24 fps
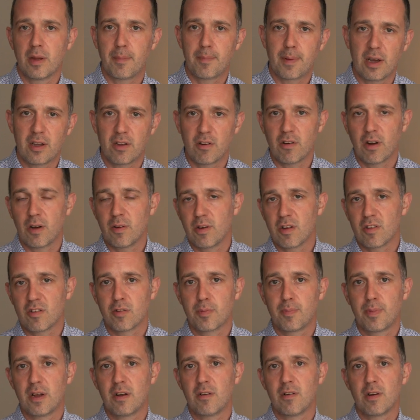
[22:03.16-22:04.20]
about your own
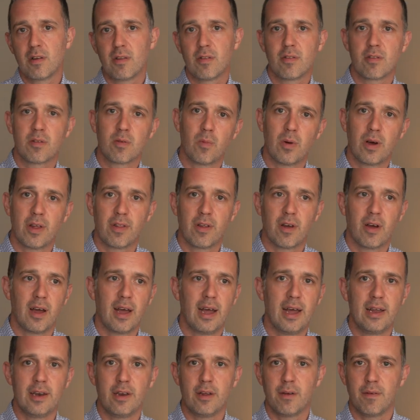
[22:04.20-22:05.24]
experience, whether
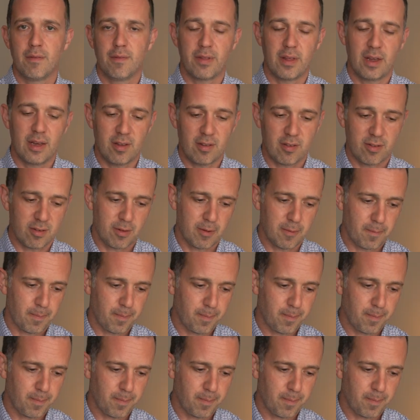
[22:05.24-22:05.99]
any of this